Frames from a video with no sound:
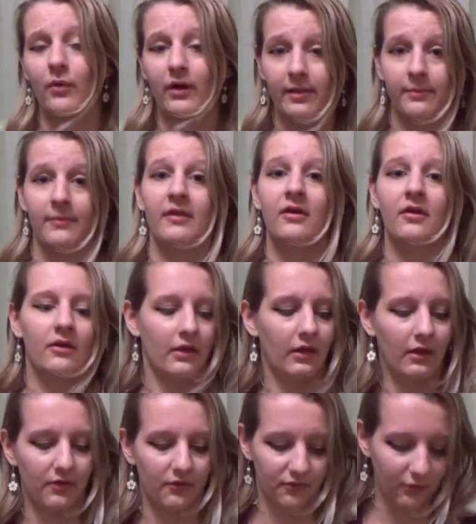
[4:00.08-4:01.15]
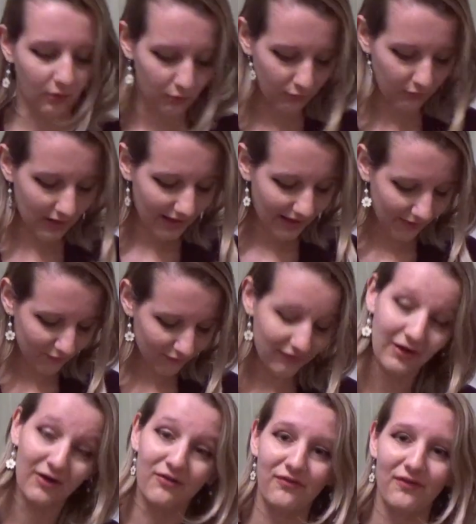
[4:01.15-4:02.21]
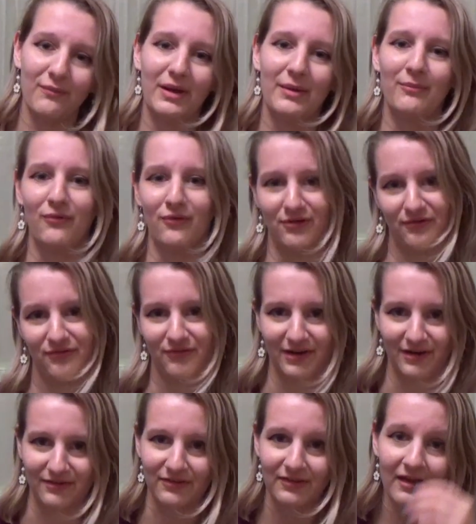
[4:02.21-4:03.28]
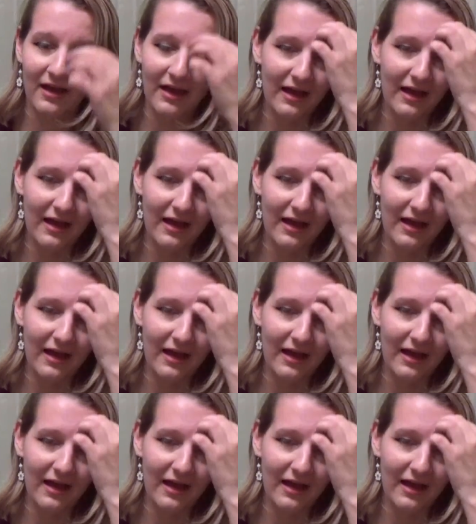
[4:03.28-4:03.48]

well. So, for my boyfriend,